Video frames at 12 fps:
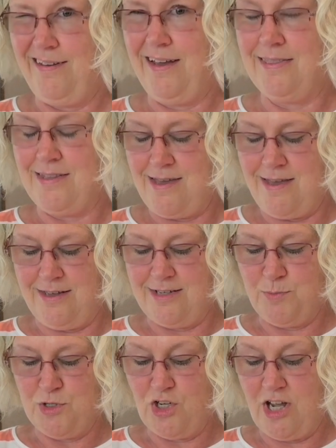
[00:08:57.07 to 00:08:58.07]
at the
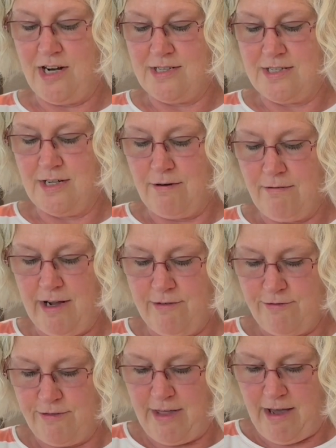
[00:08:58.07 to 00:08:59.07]
end, but you got to stick
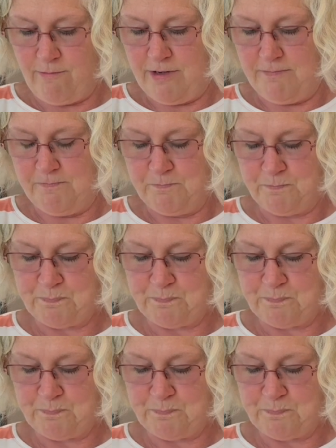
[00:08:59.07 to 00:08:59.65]
around for that one.